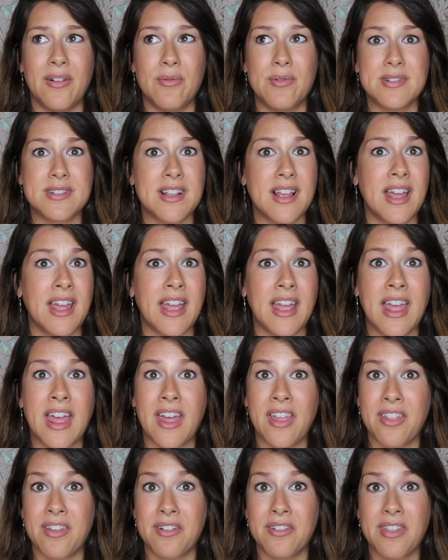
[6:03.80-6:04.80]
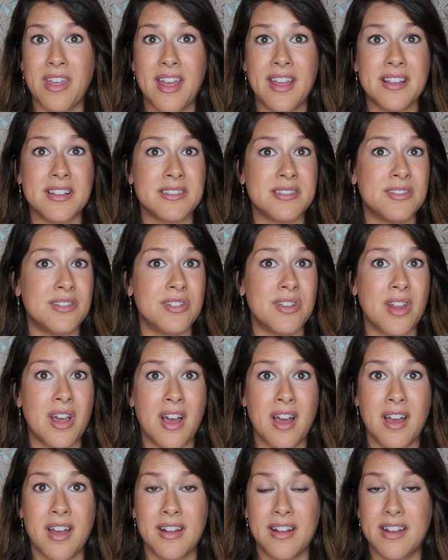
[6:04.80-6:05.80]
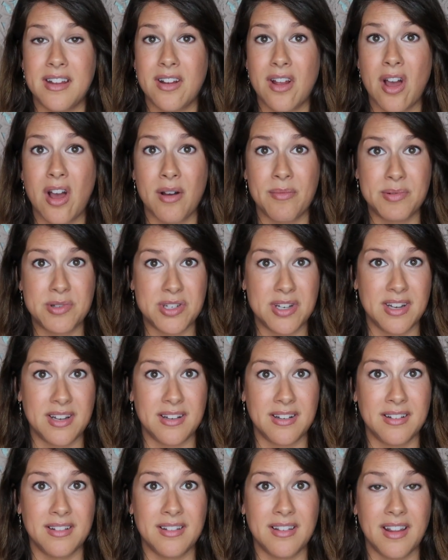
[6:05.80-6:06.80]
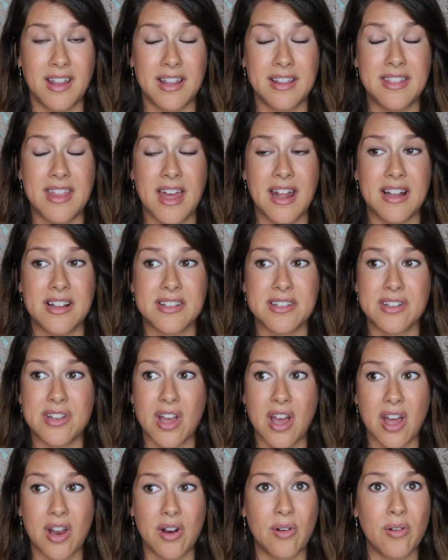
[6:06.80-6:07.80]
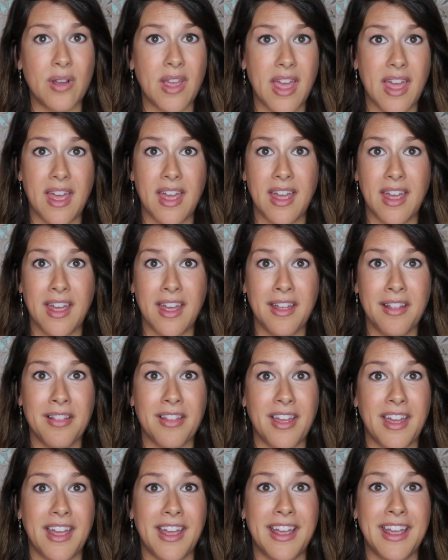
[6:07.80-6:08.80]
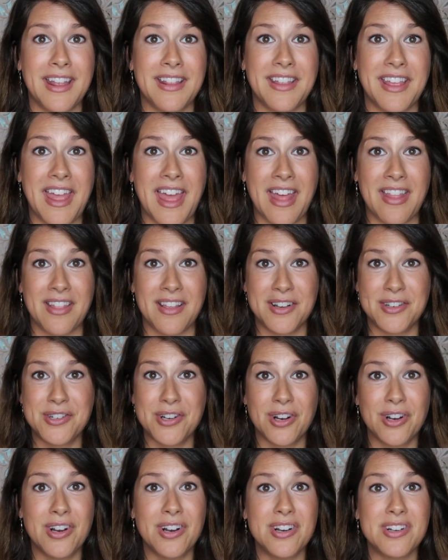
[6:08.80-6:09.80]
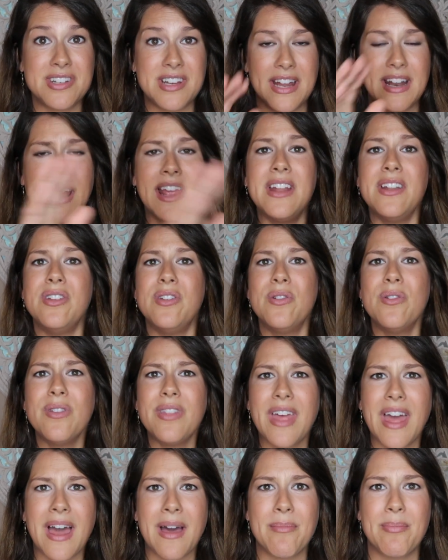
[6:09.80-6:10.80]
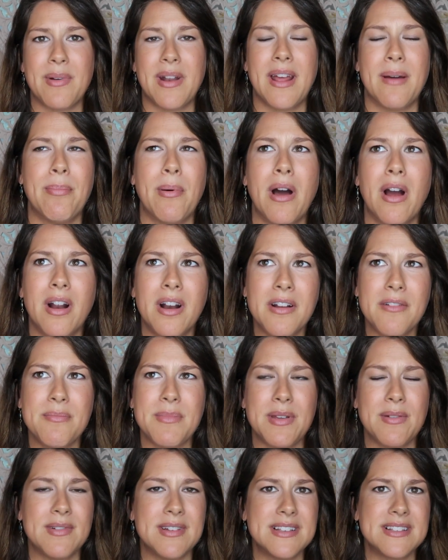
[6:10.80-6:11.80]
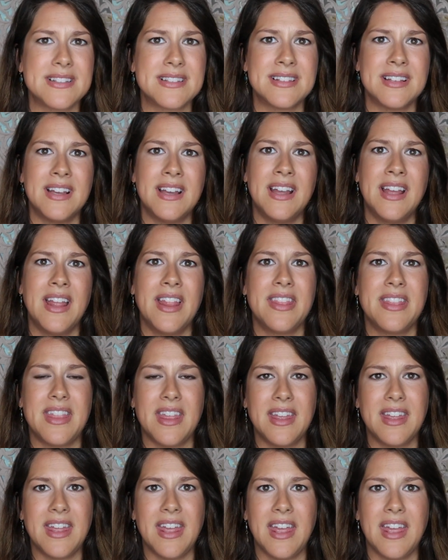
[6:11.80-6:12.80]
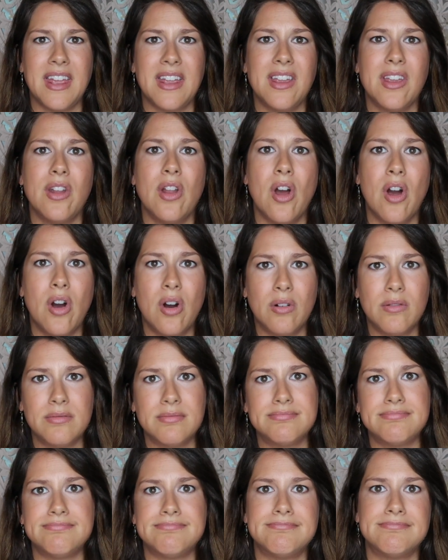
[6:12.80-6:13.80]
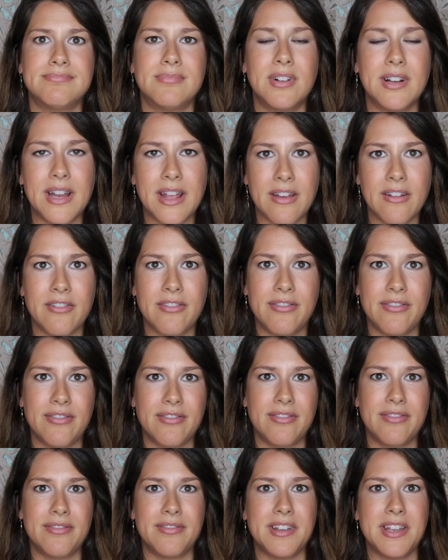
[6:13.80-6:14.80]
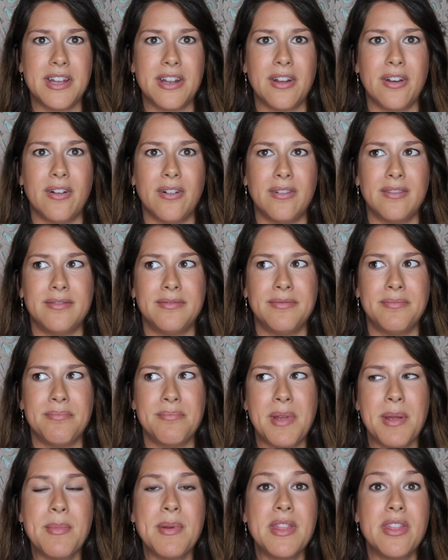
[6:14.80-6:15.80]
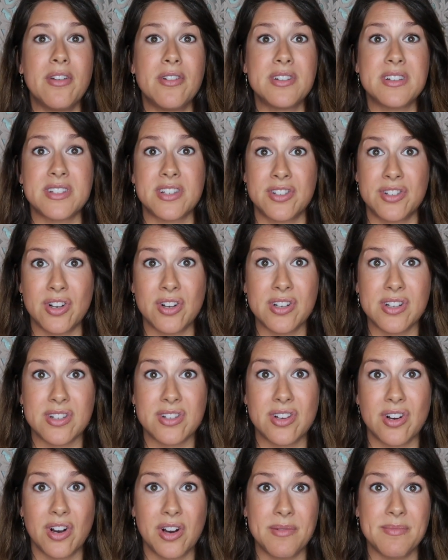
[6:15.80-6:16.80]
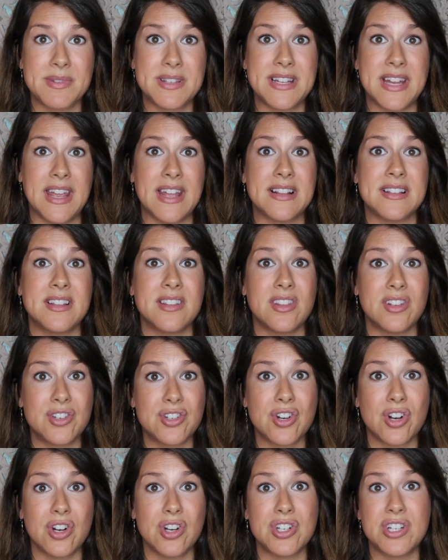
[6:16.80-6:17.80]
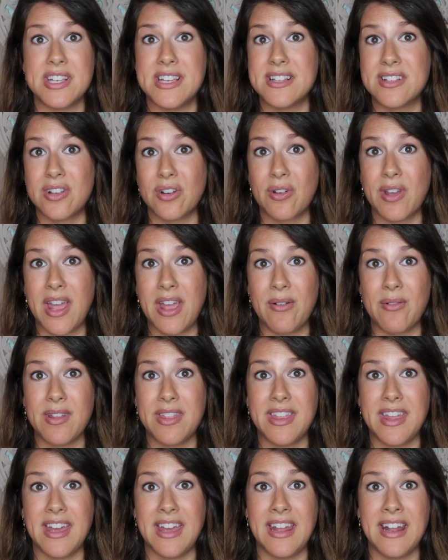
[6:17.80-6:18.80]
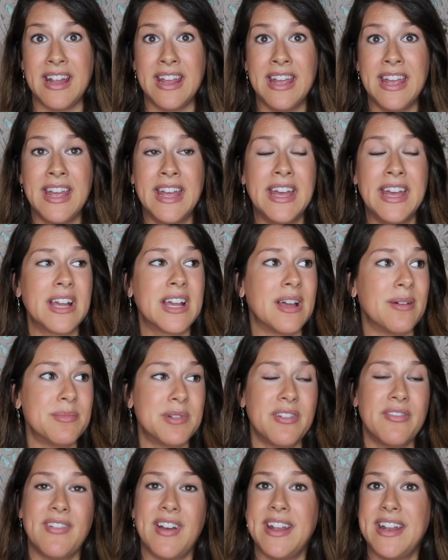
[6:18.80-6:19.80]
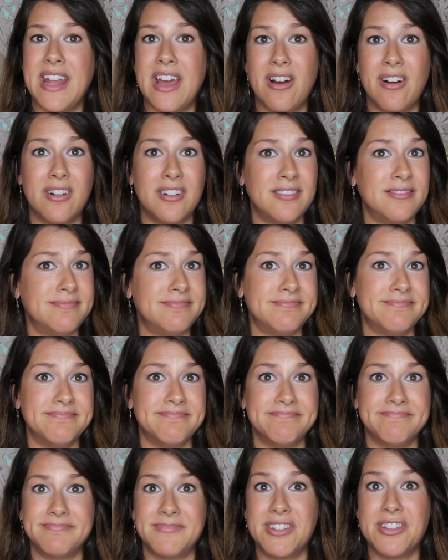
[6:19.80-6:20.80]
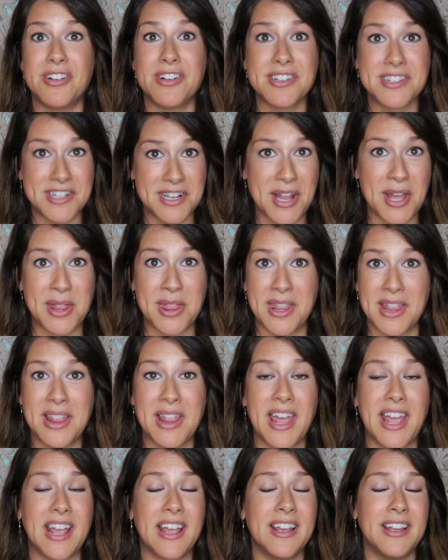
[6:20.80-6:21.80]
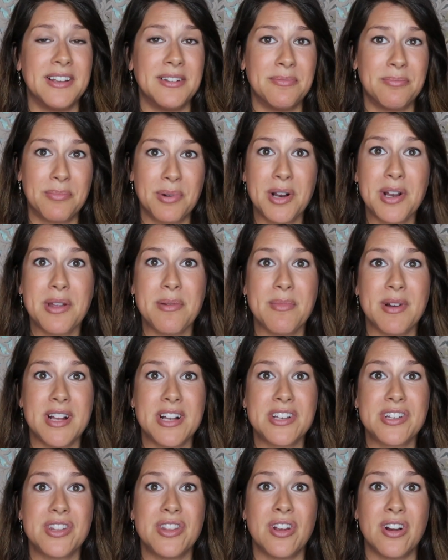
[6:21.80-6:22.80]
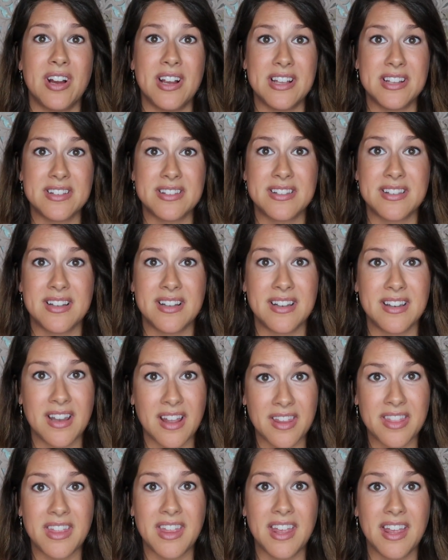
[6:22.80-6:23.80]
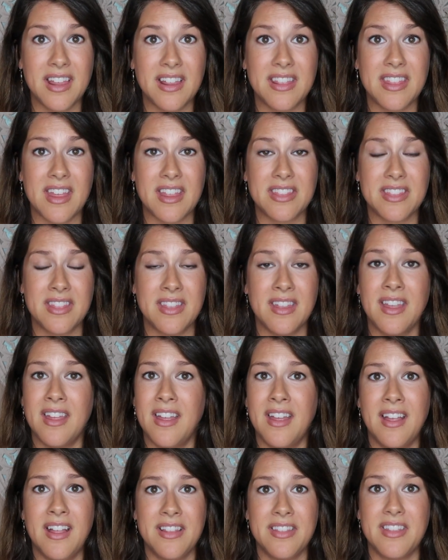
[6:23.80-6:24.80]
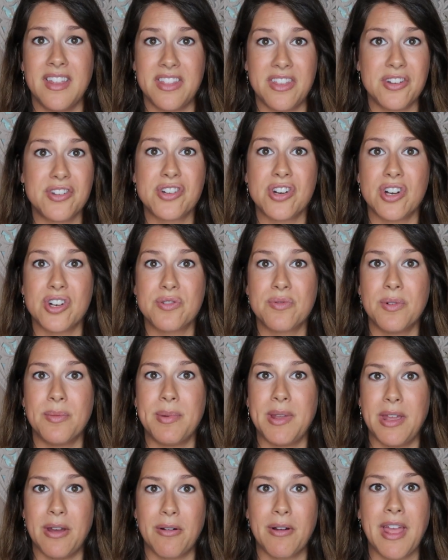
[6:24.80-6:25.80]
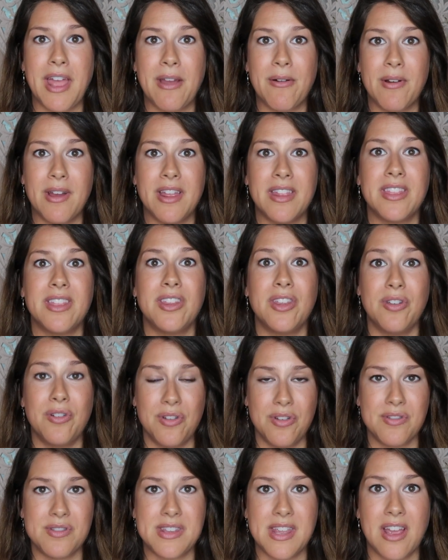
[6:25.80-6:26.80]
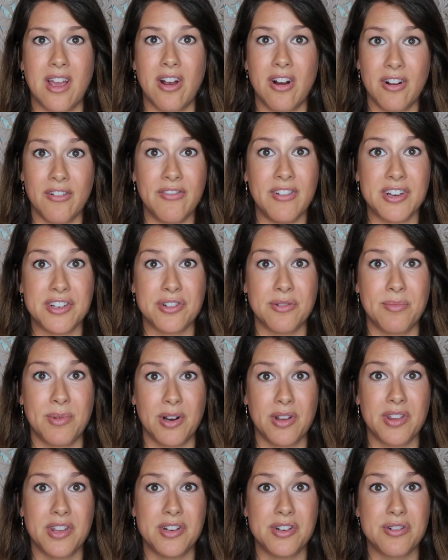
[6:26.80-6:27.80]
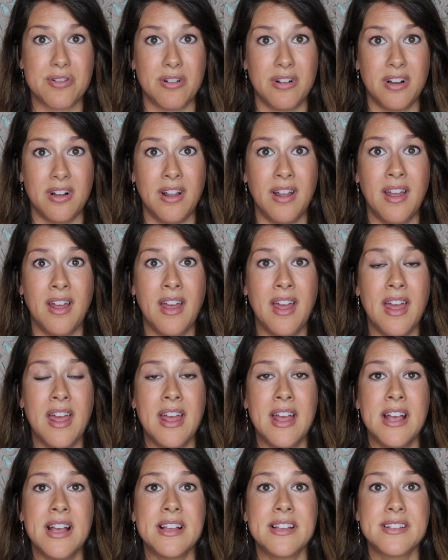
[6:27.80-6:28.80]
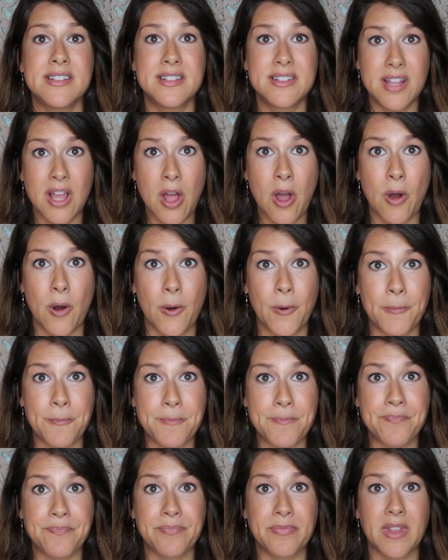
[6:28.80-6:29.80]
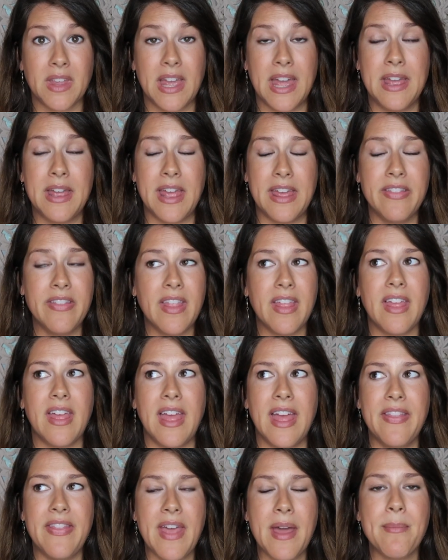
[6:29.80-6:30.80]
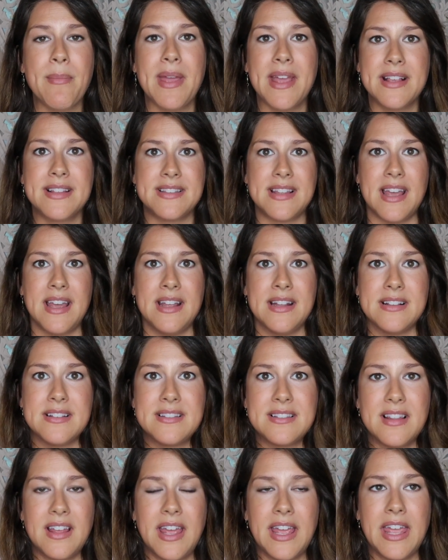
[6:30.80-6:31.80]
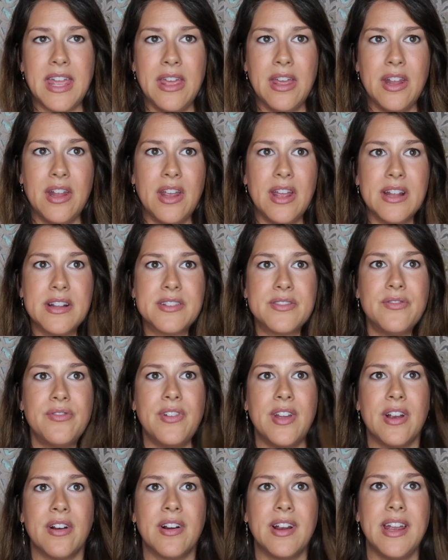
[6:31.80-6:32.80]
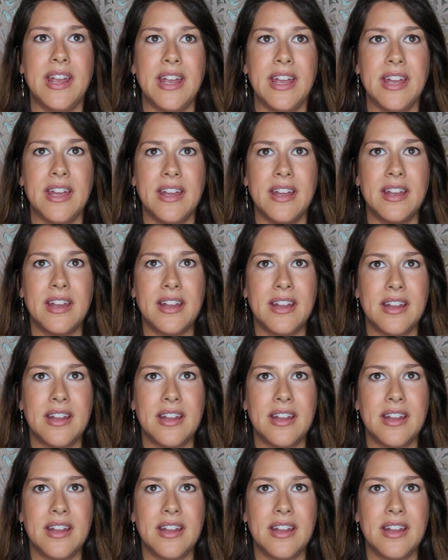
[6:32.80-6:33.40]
was like, Heather, that is not an option. Like that is not okay, like in the Catholic church. And I knew that, but a part of me was thinking, you know, what if, you know, maybe there's a certain circumstance that the church is okay with it come to find out there's nothing like pretty much there is nothing that that the church will be okay with you using artificial birth control so I, and and that makes sense like it, it's very